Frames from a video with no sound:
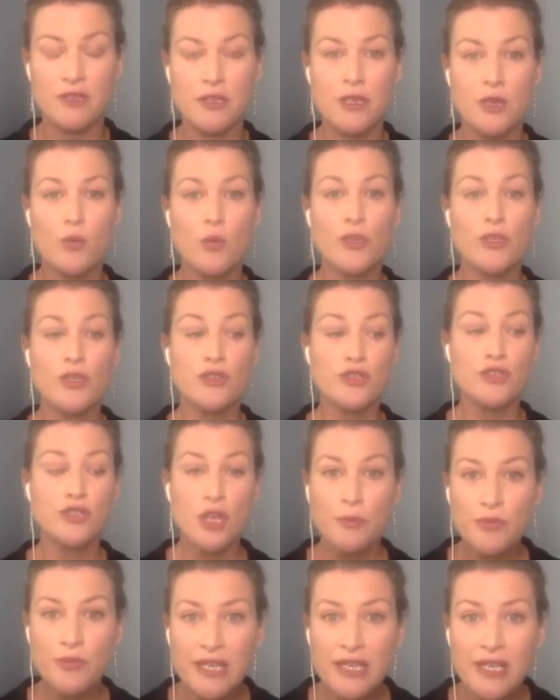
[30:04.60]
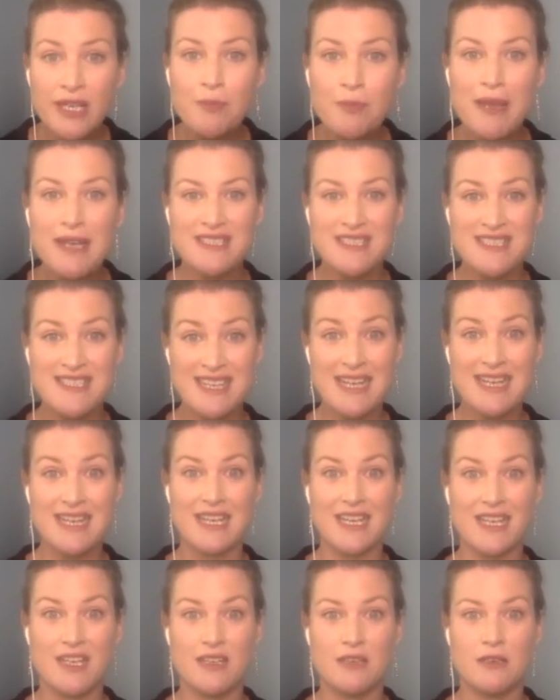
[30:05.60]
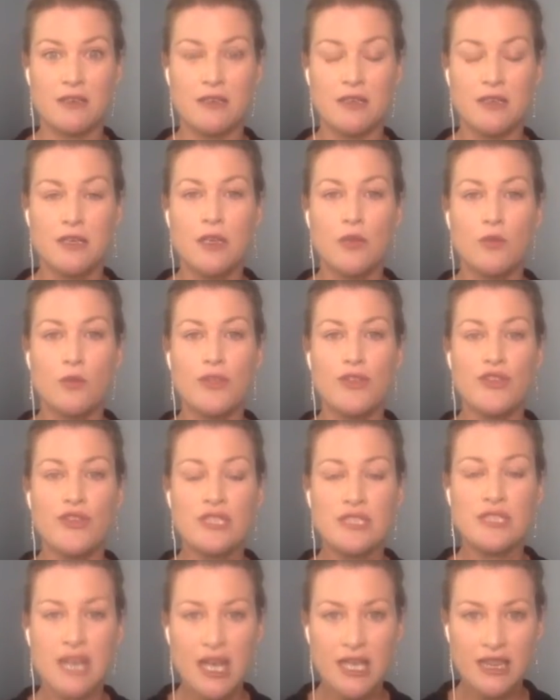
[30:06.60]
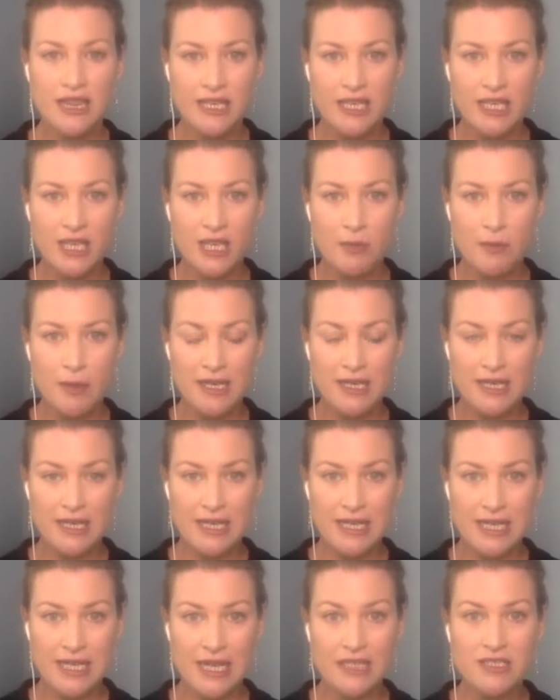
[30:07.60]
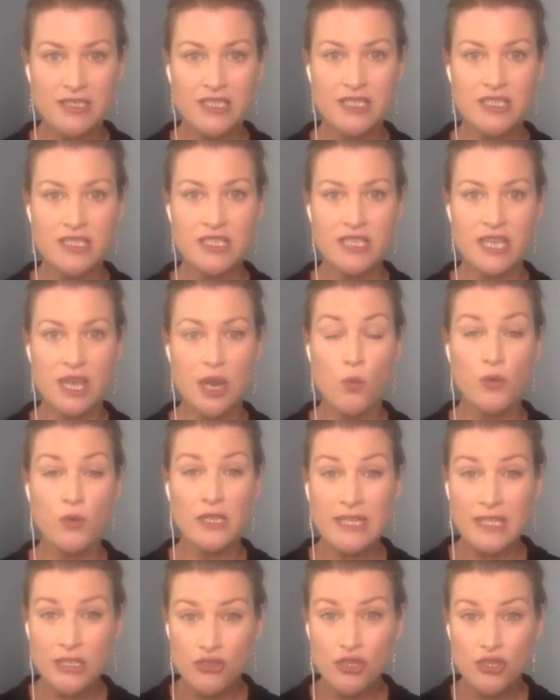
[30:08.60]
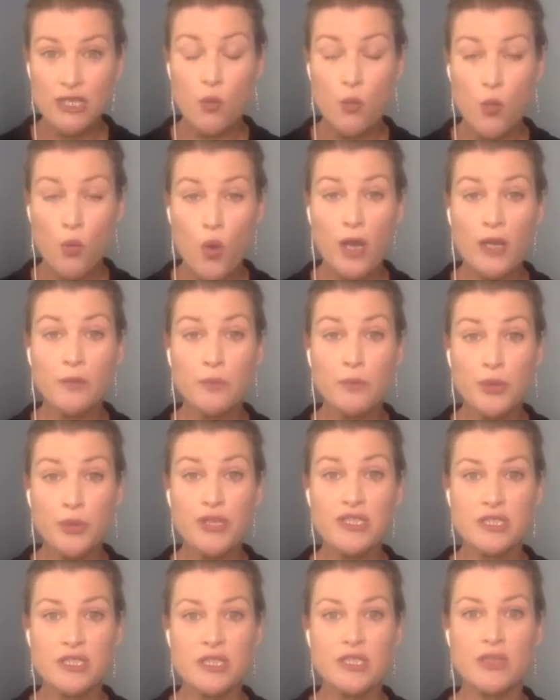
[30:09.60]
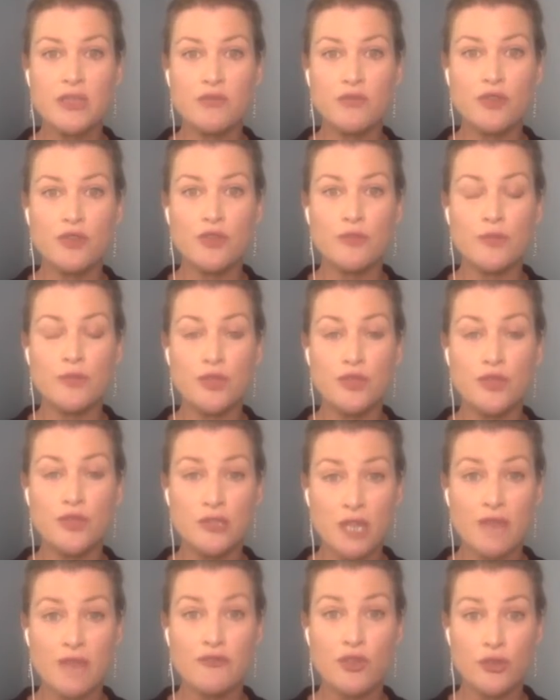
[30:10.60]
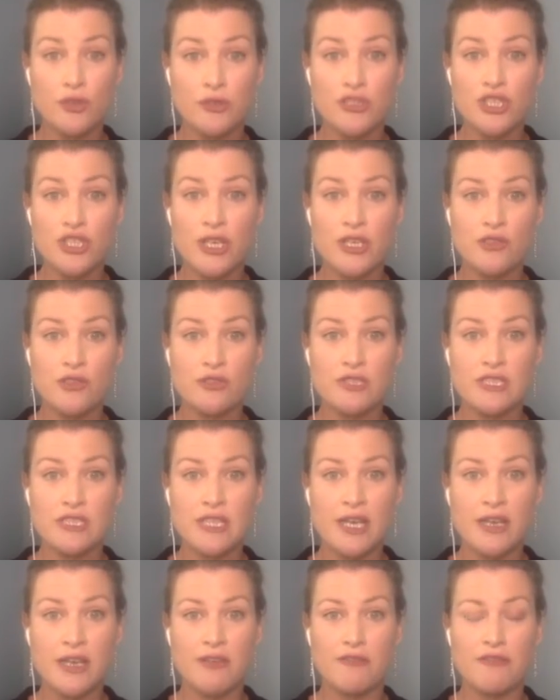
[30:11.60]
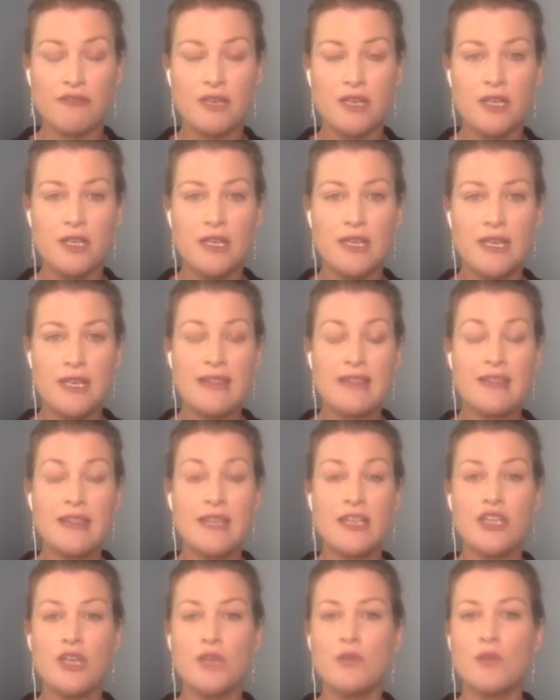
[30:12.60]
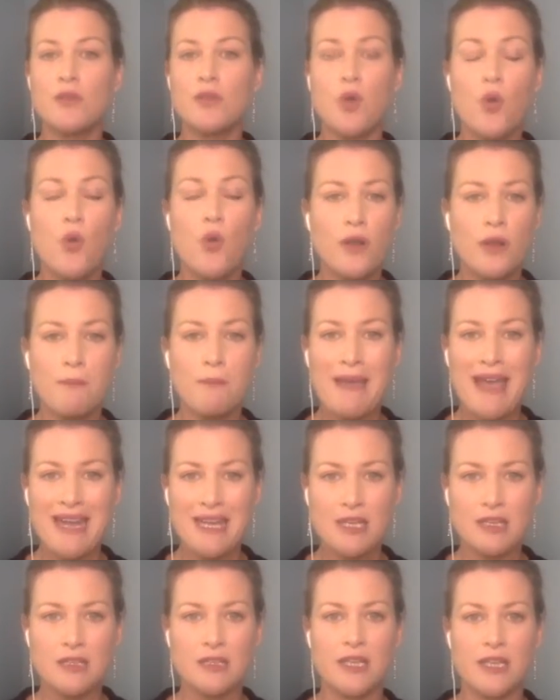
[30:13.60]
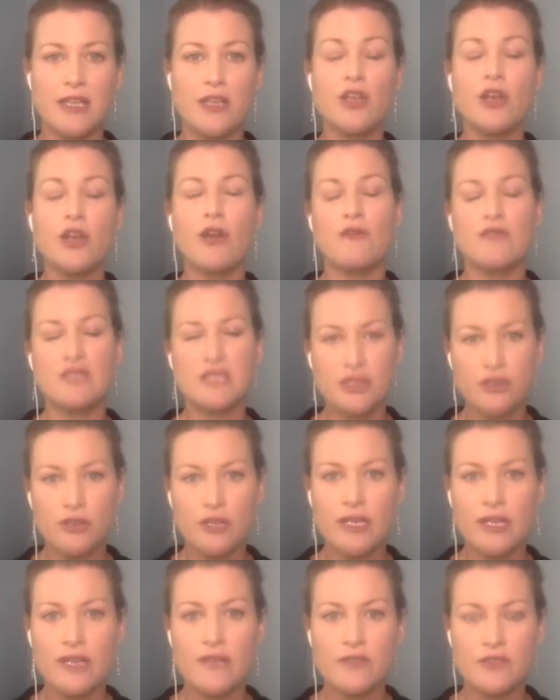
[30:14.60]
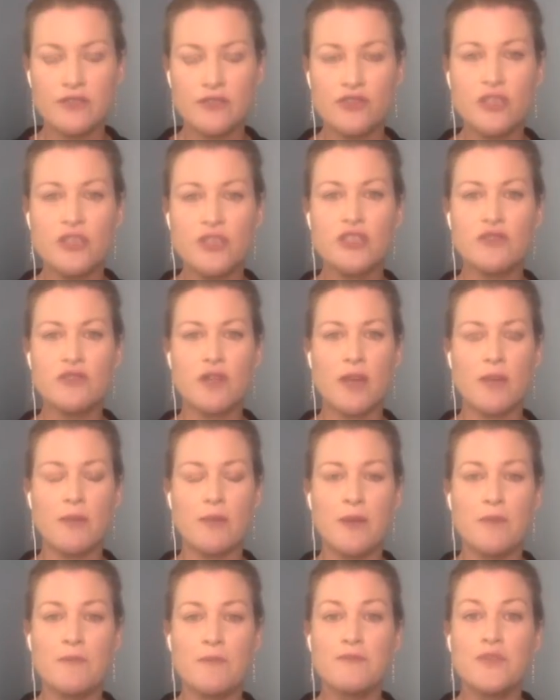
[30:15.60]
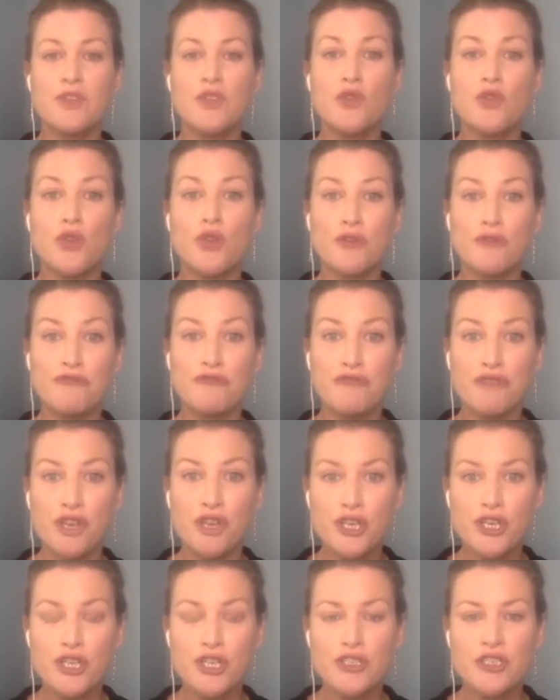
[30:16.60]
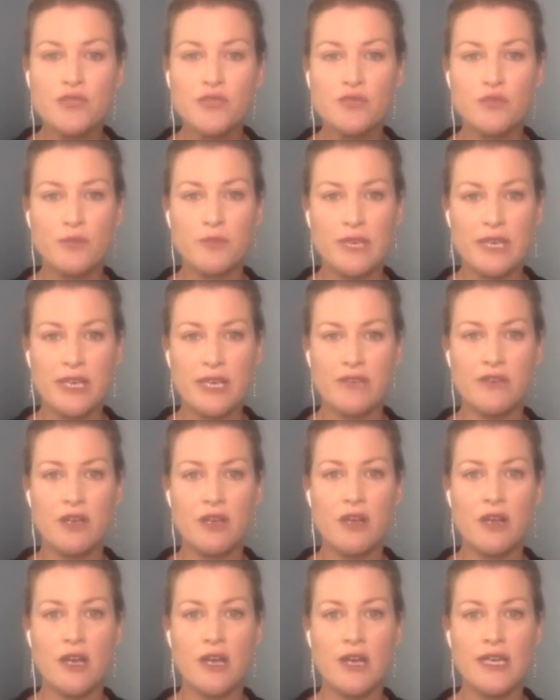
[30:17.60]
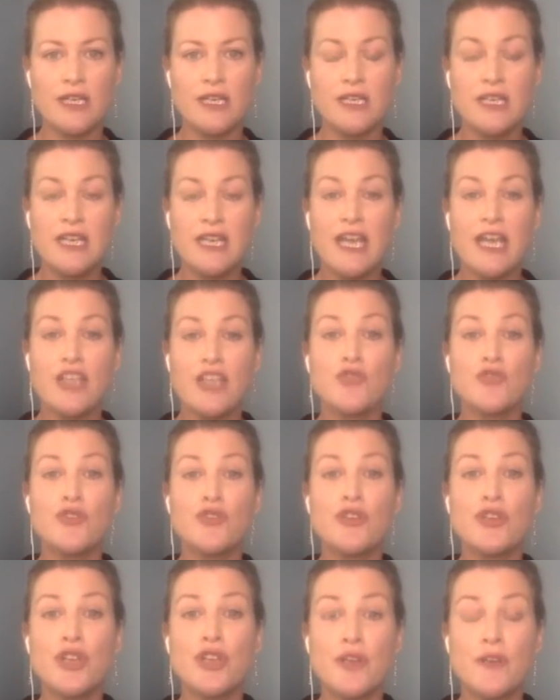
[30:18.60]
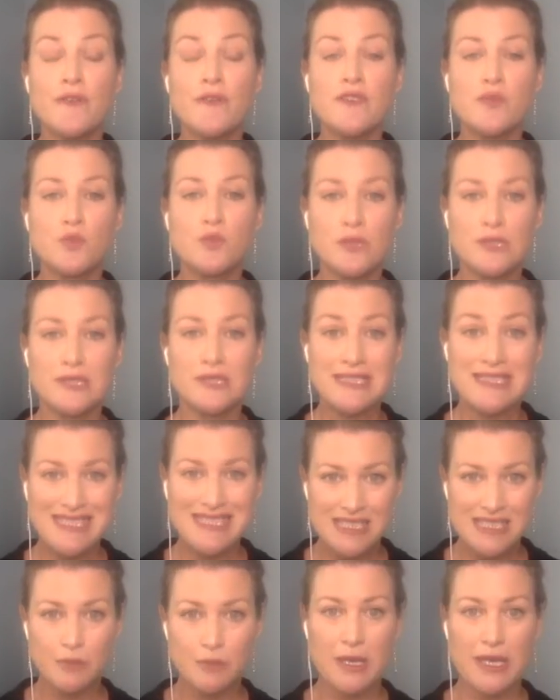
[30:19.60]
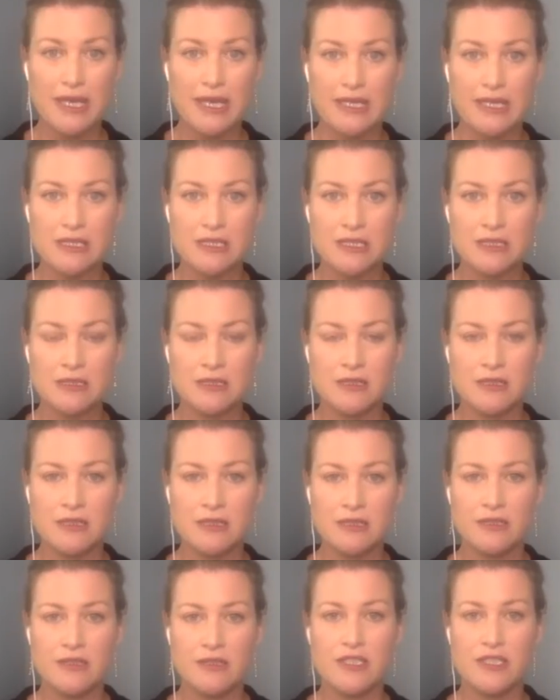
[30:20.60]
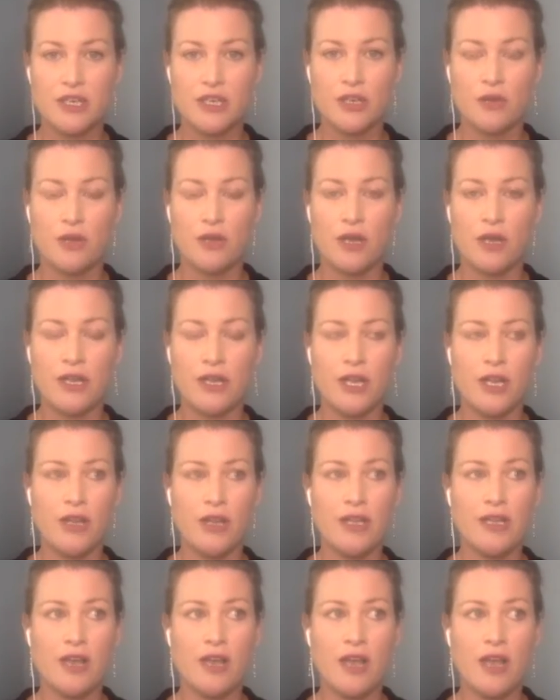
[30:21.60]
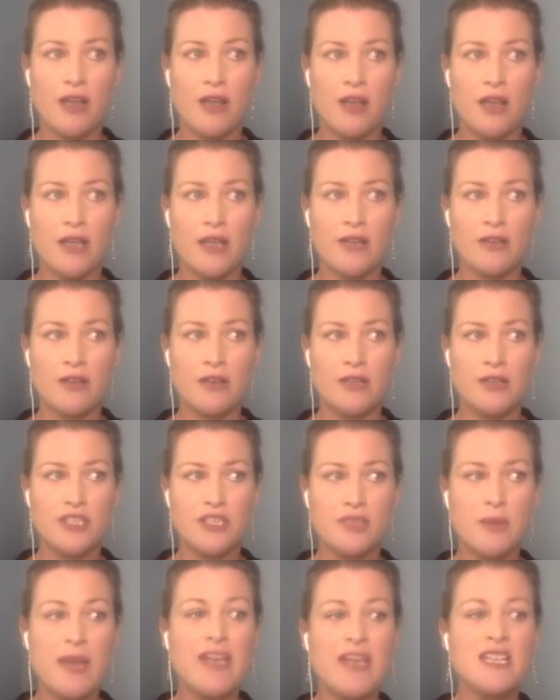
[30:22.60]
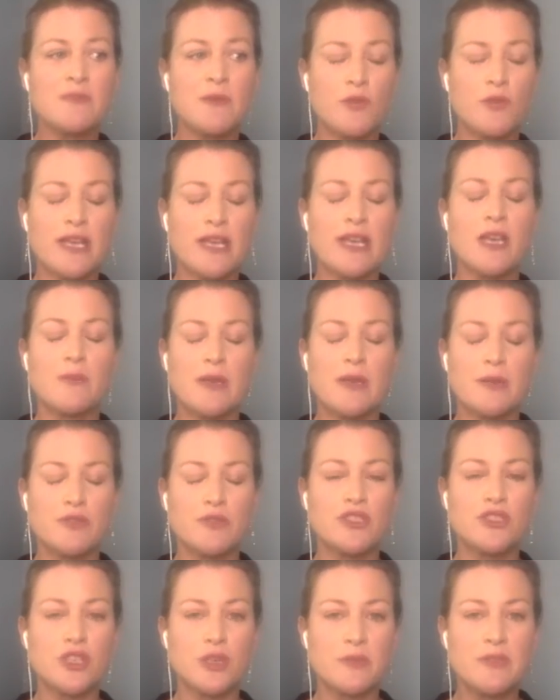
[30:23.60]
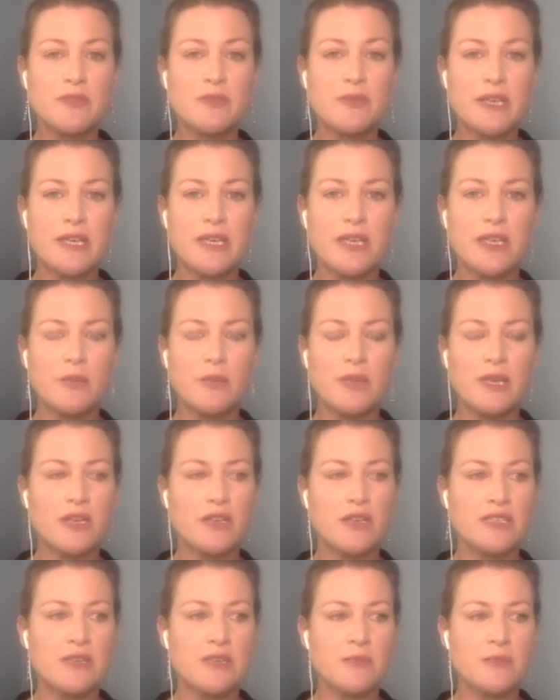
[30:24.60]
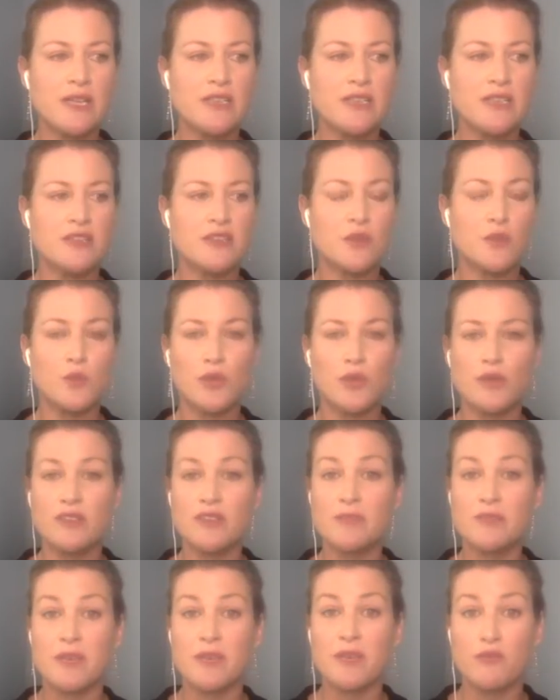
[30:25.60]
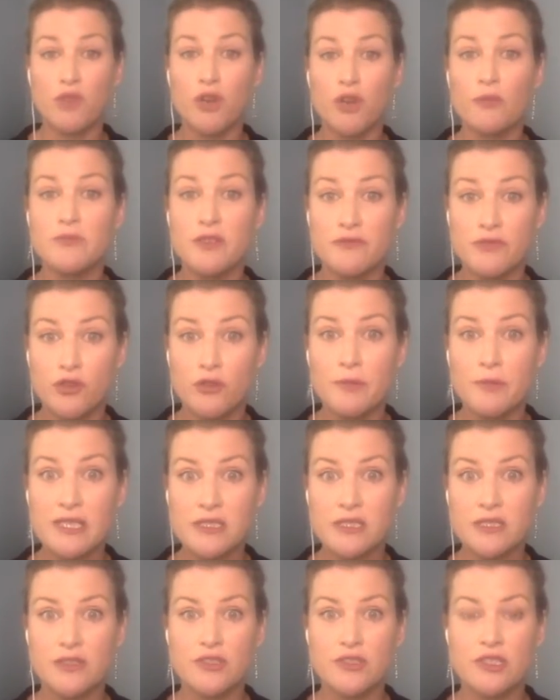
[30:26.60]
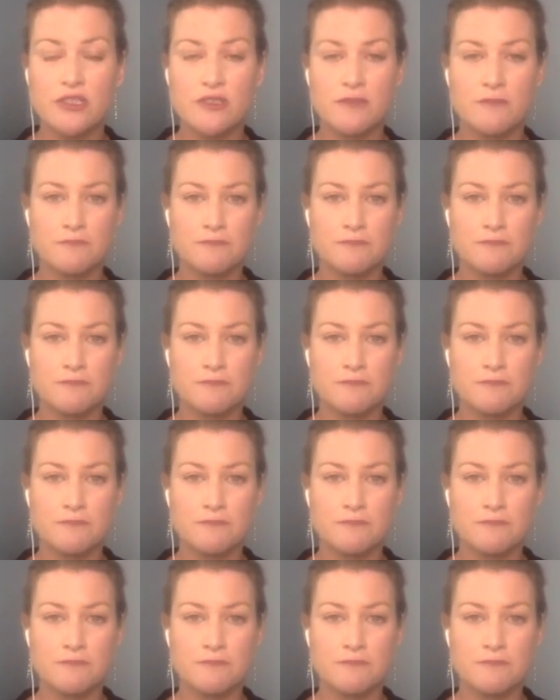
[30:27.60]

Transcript: When you stop thinking about selling, when you start thinking about connecting to that literally one person in the room whose life you can change or save, then you will automatically, you know, obviously you've got to get the structure right, but your conversions will be even higher and your nerves will dissipate. So yeah, I, it, it just pains me when I hear people stop speaking because it means that the world is being robbed of your message